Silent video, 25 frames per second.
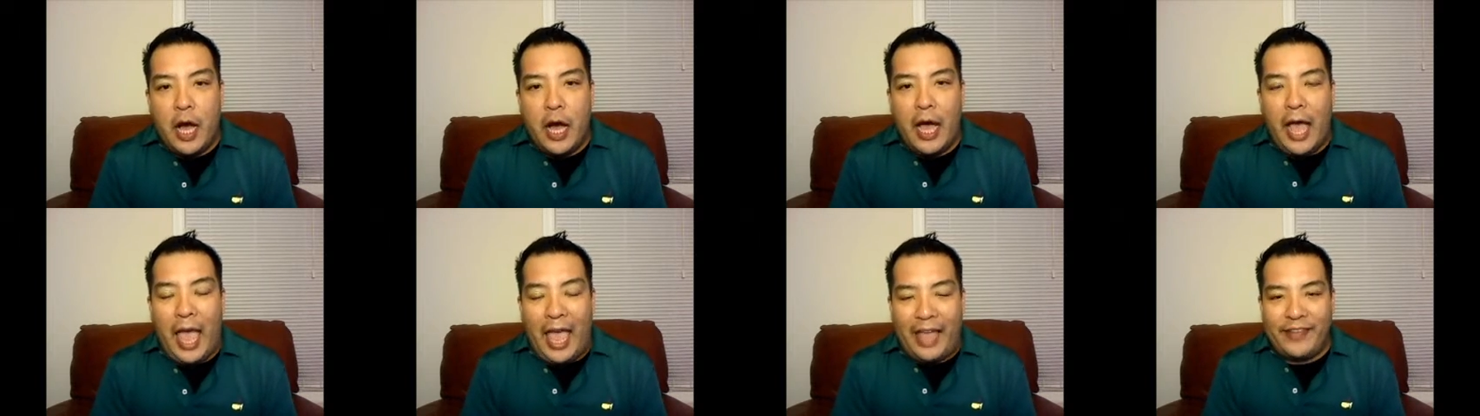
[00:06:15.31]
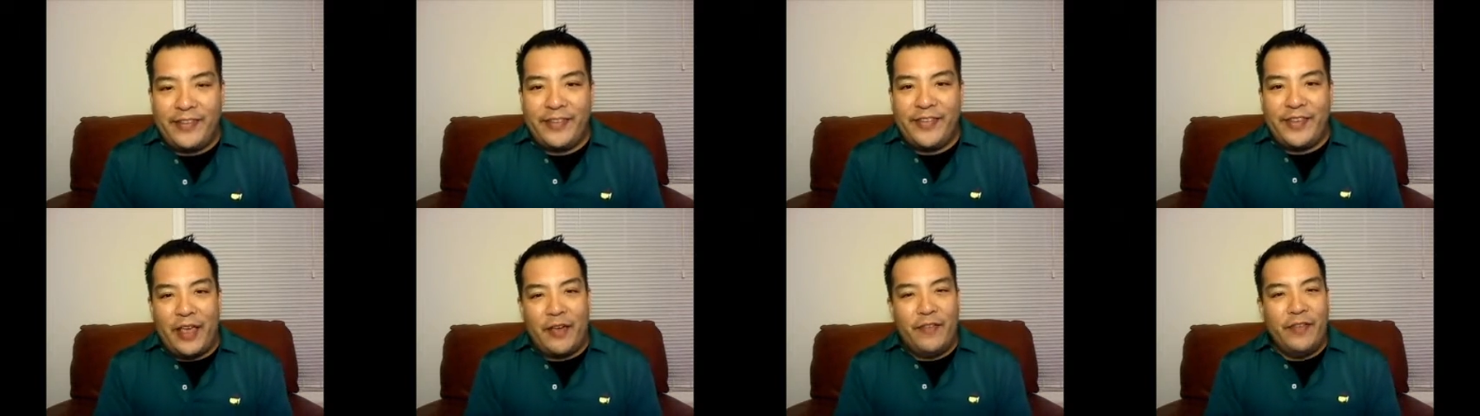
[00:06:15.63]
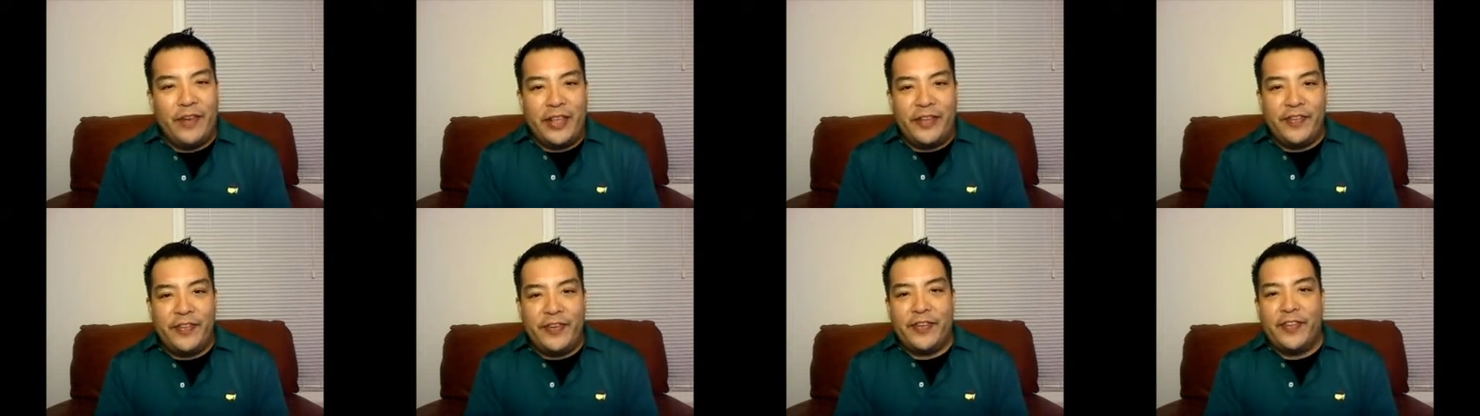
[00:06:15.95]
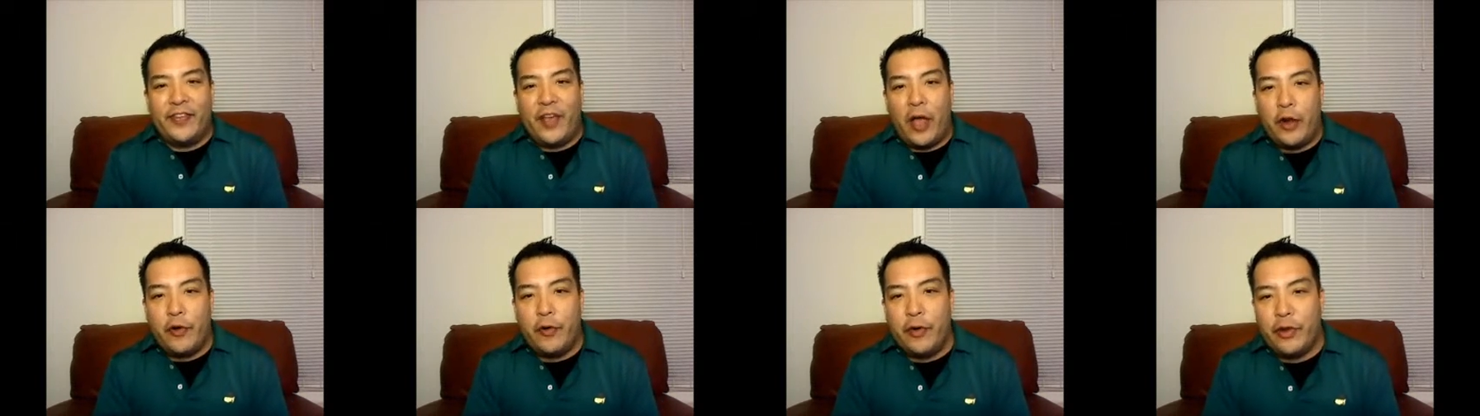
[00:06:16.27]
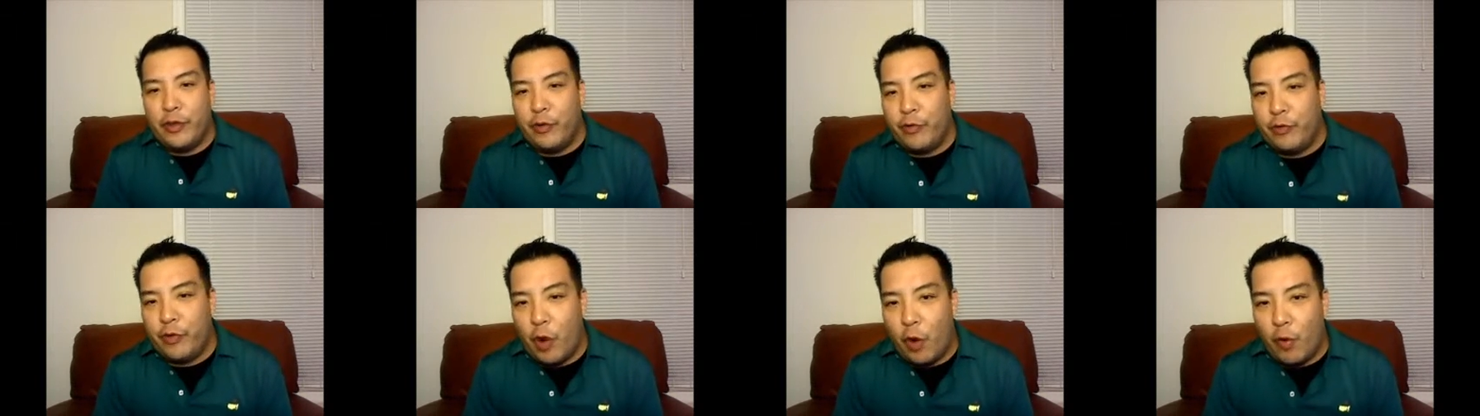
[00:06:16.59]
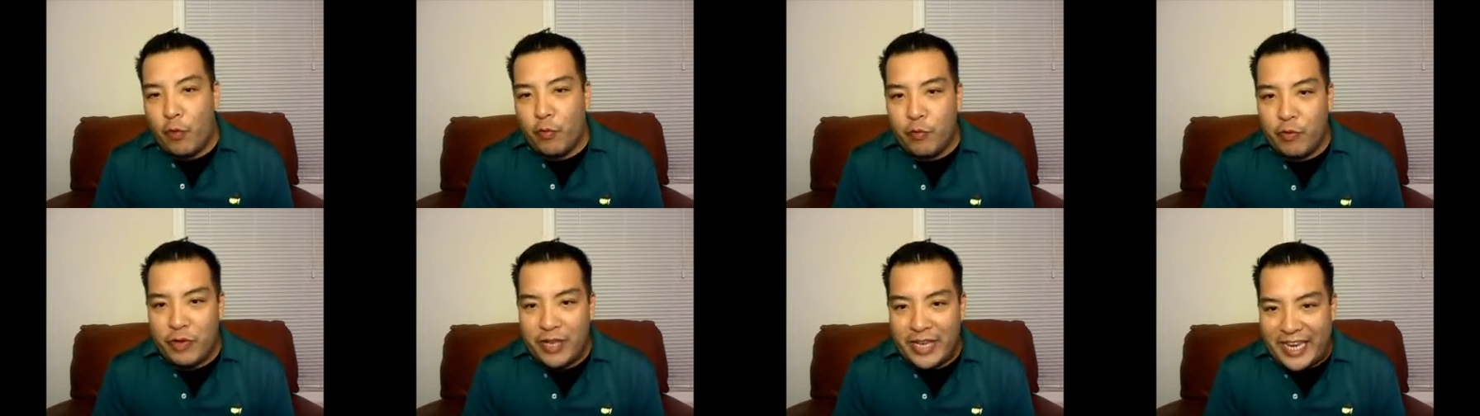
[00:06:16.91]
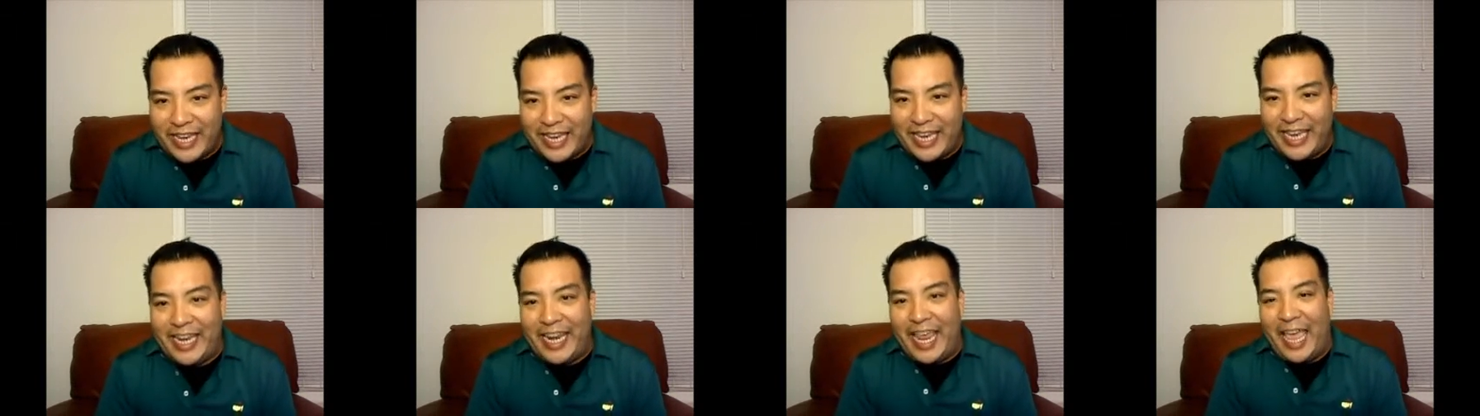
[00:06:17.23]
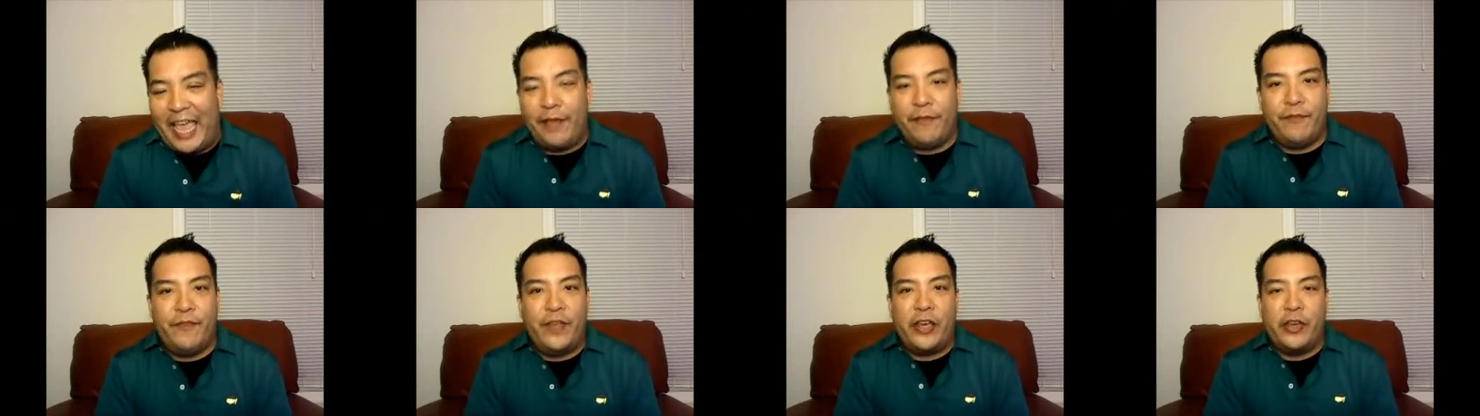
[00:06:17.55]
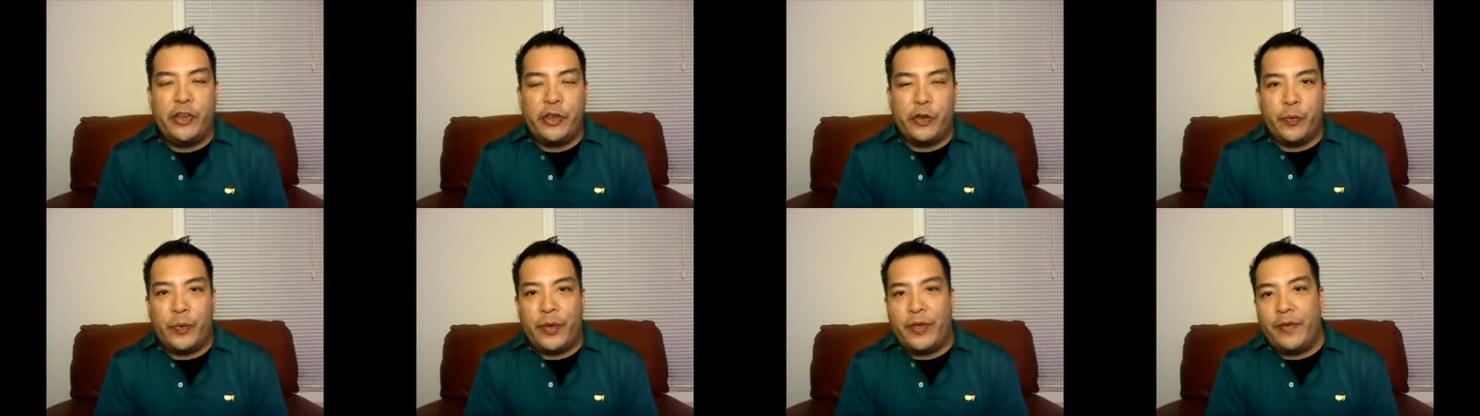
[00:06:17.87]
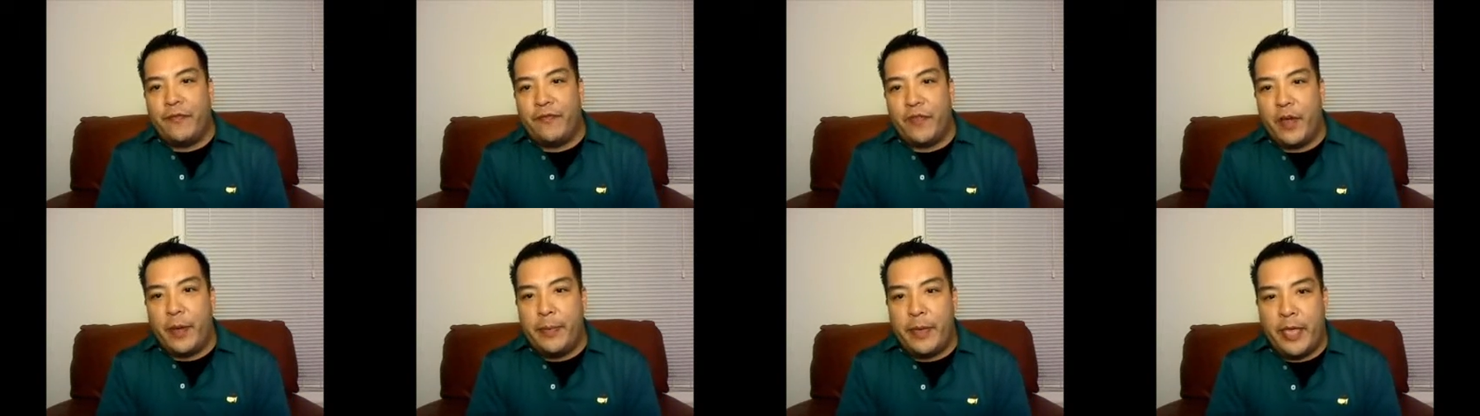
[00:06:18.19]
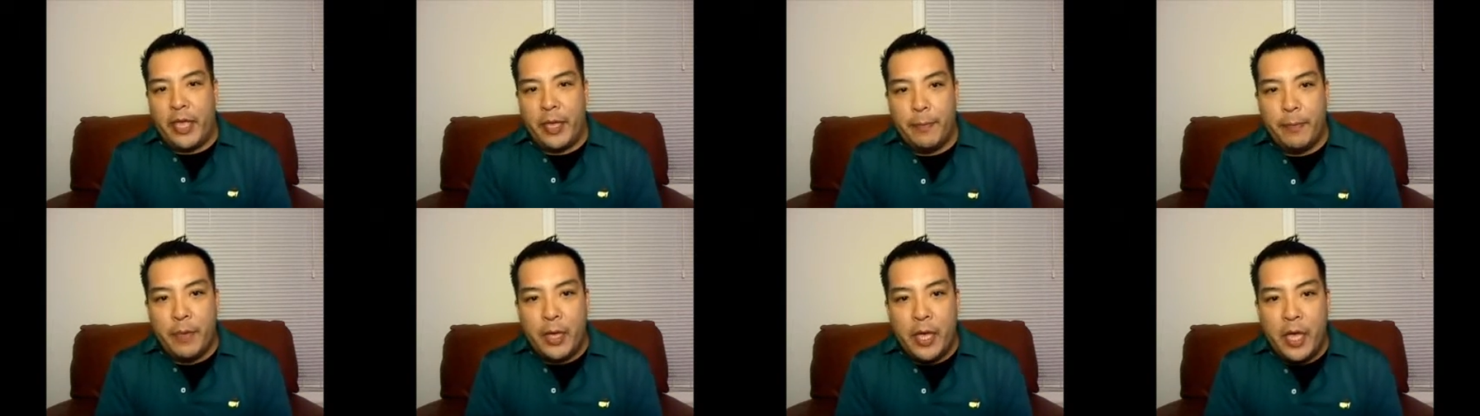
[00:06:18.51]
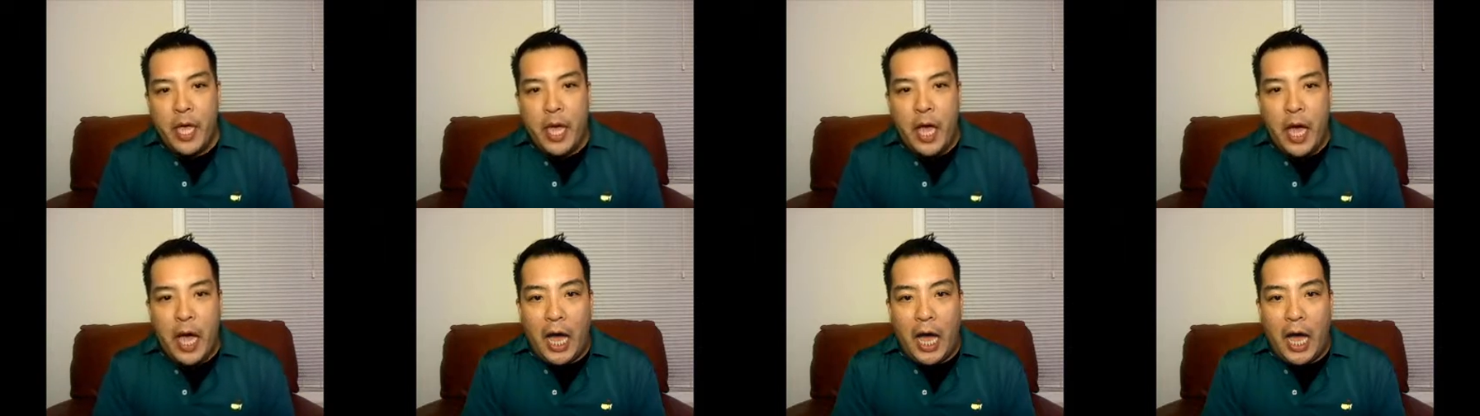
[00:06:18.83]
Uh, at 7,600, you don't need a victory from him.